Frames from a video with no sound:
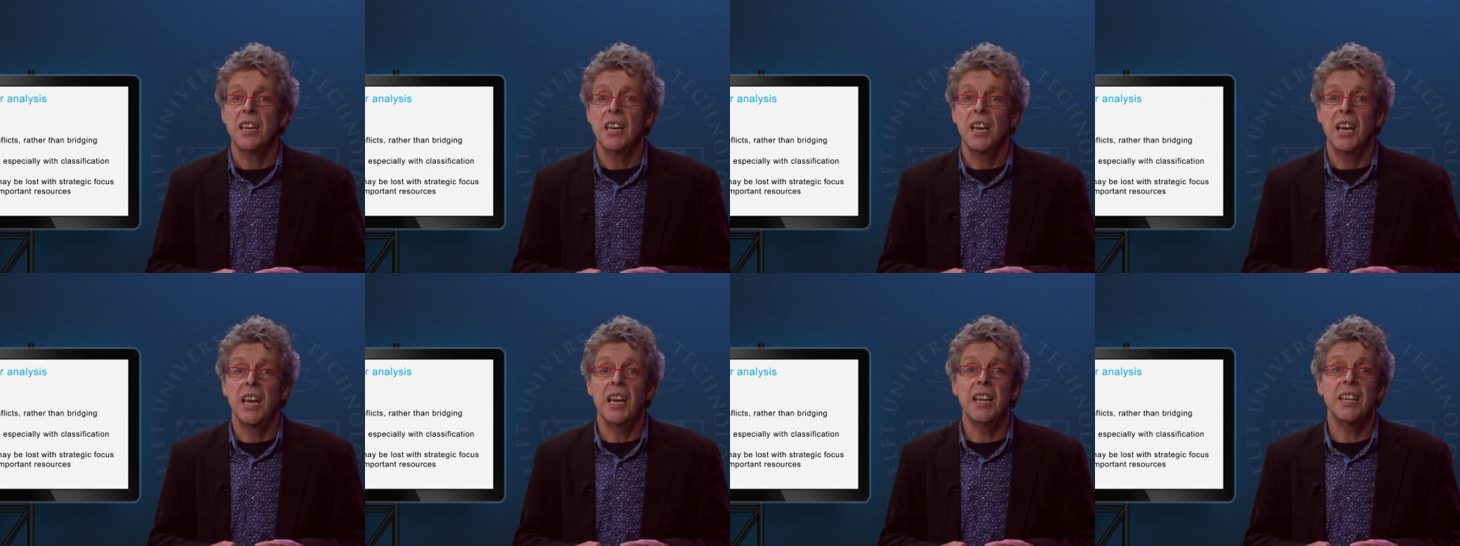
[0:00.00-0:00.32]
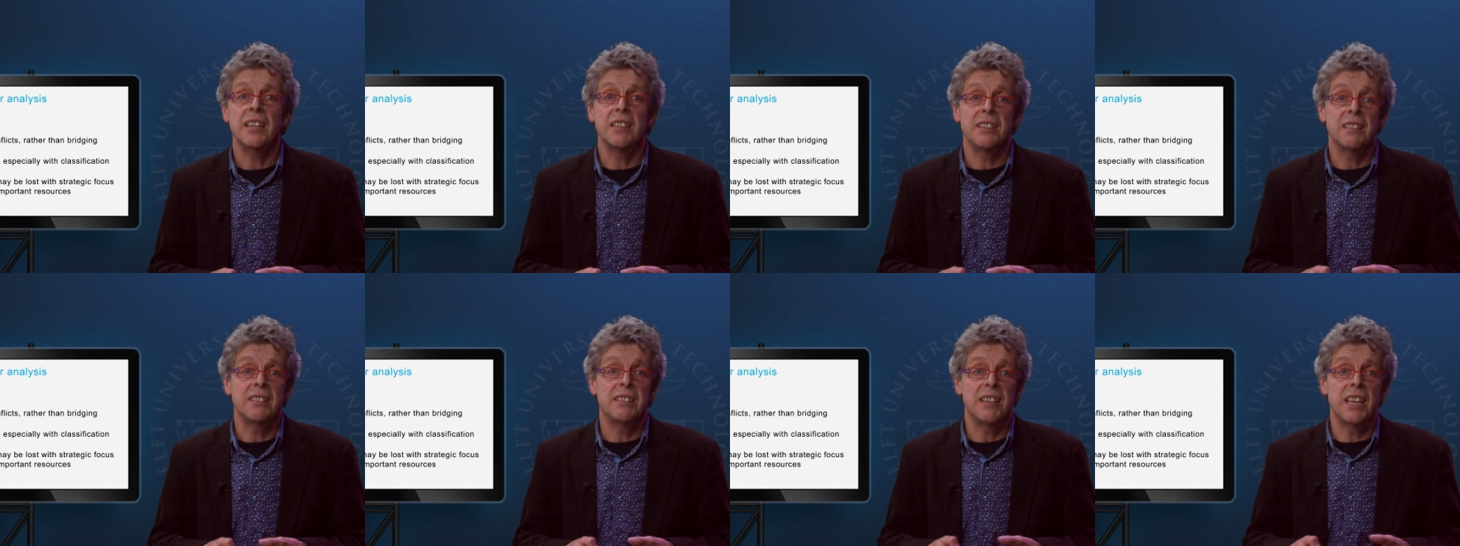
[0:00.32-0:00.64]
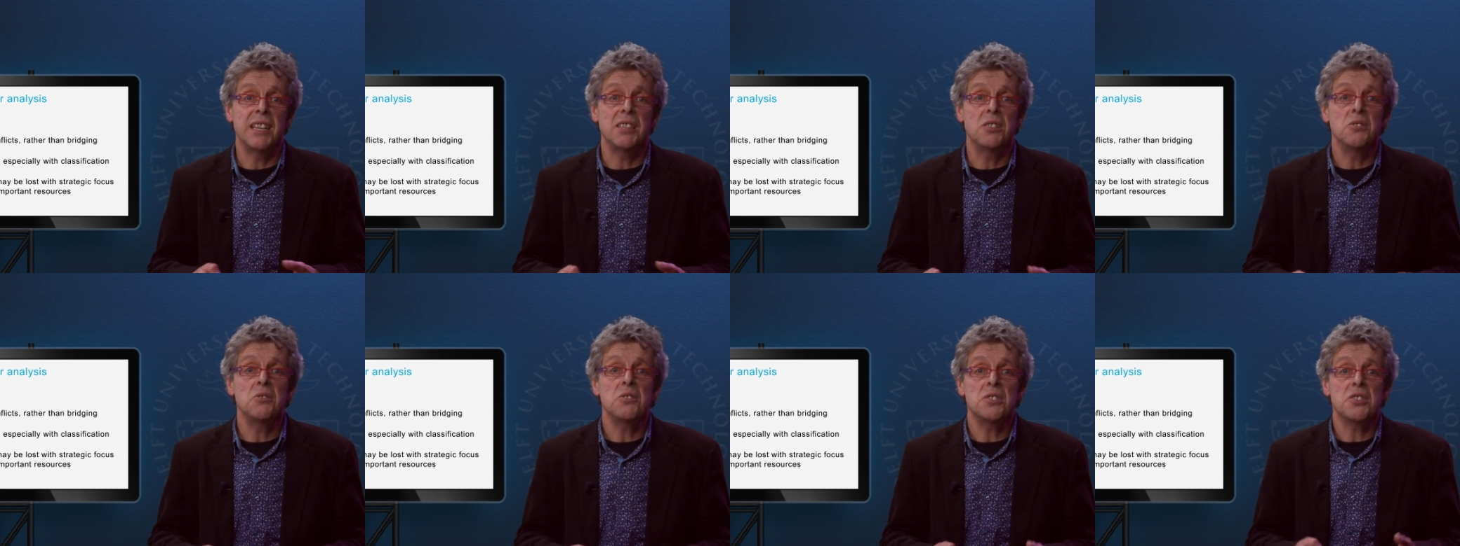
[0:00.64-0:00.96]
and they
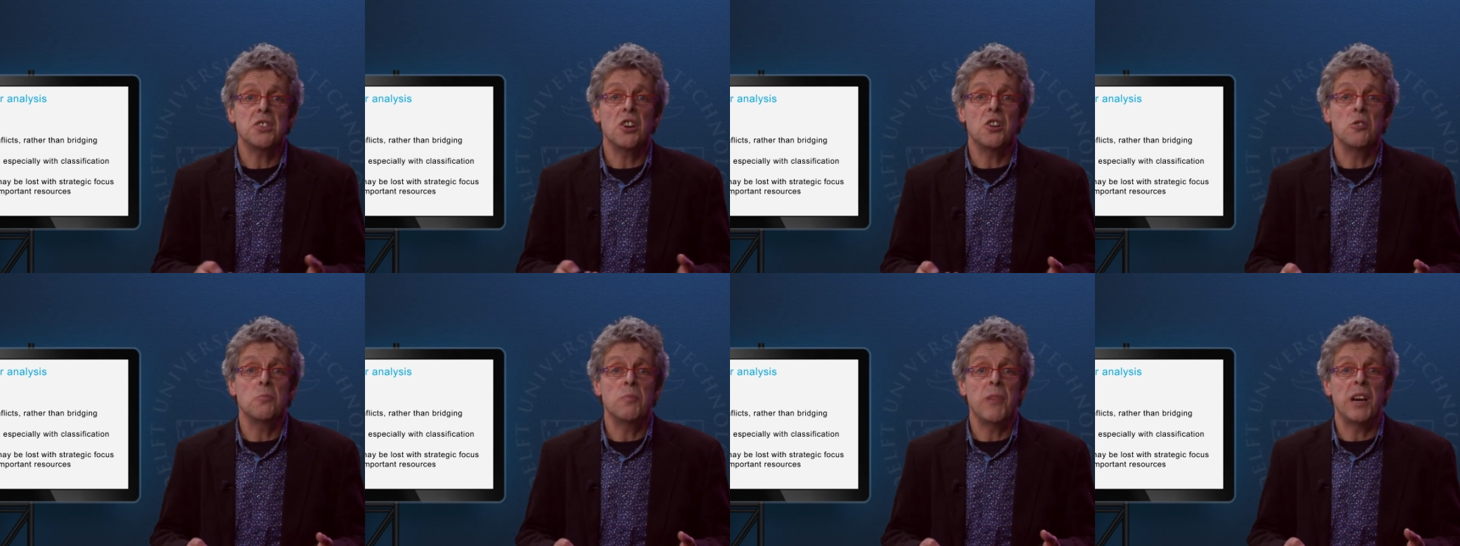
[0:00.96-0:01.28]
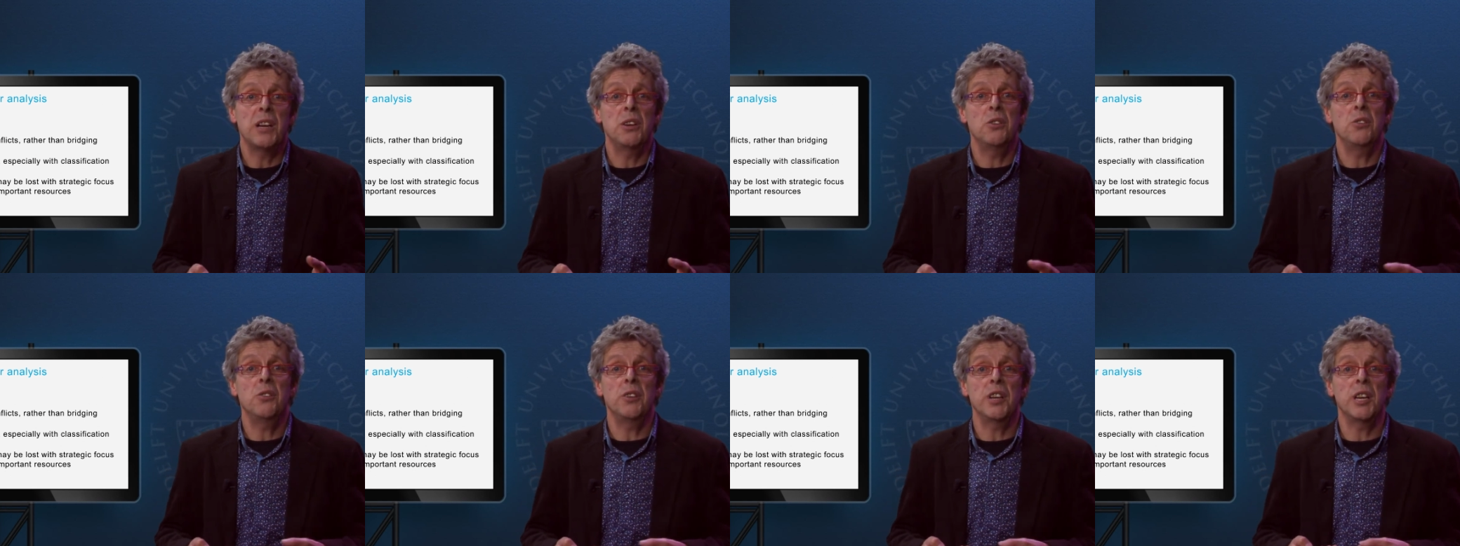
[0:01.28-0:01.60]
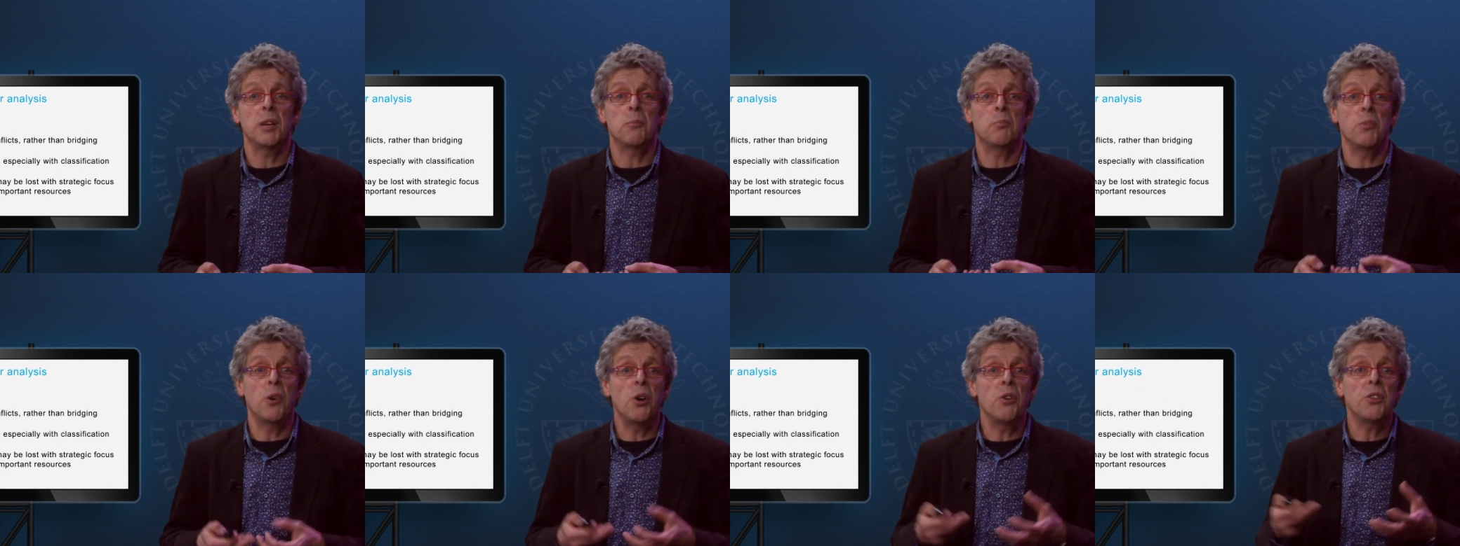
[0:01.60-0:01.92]
do so by
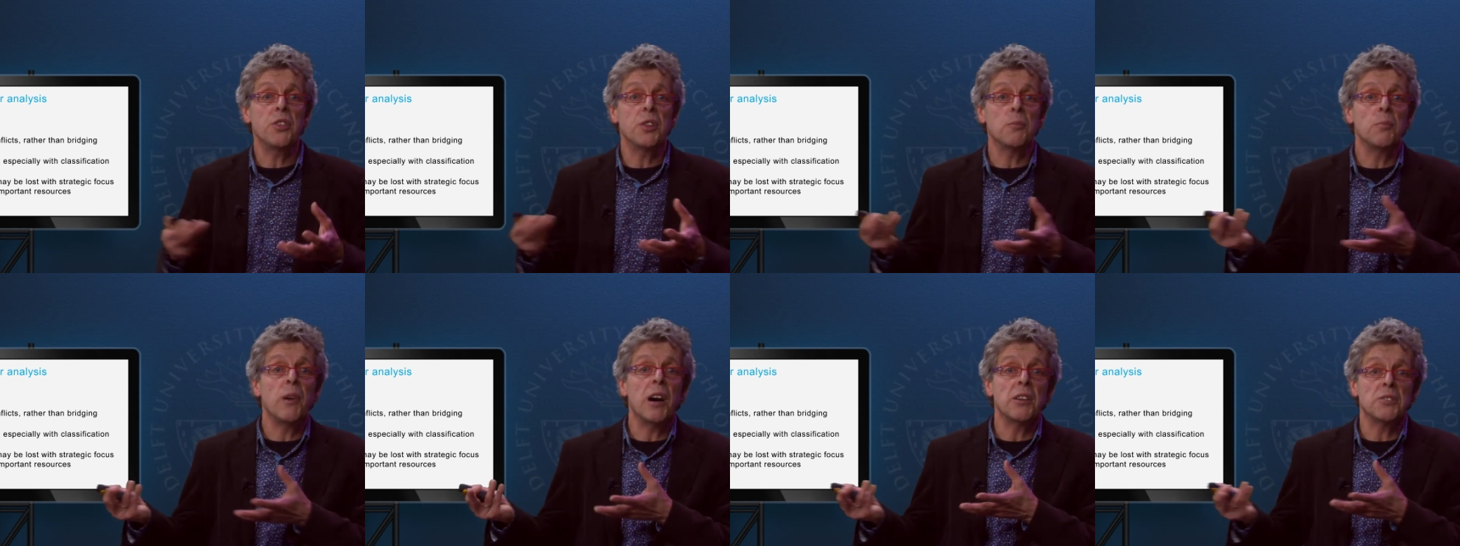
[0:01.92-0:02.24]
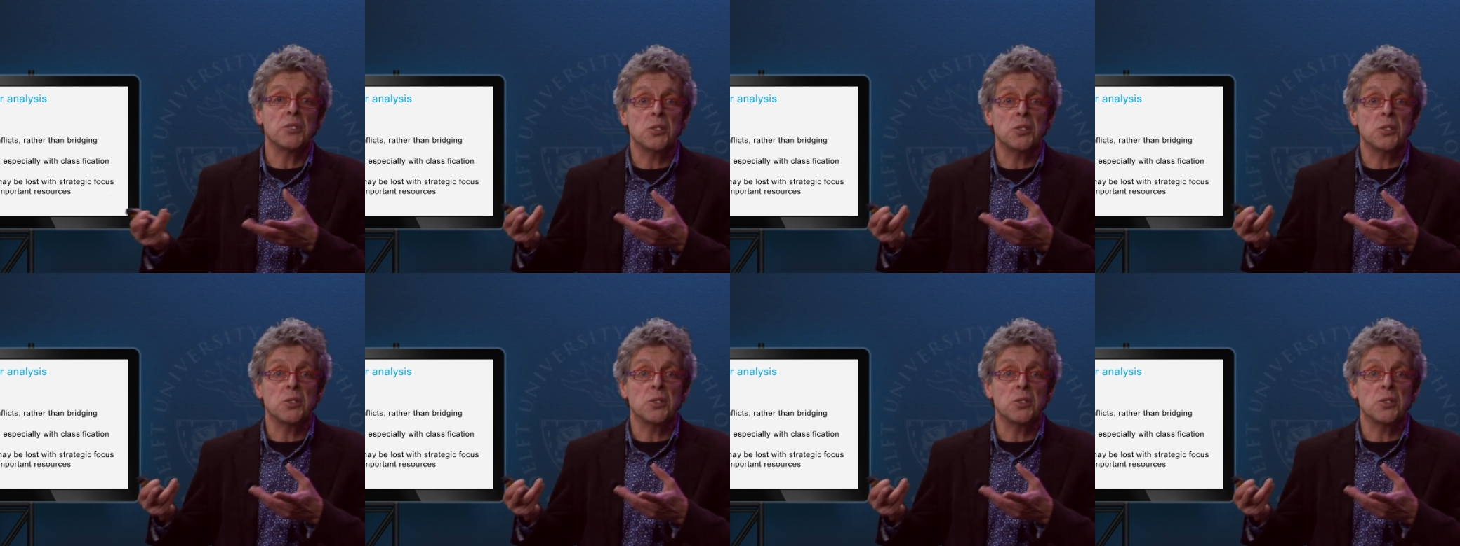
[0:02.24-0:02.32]
learning both about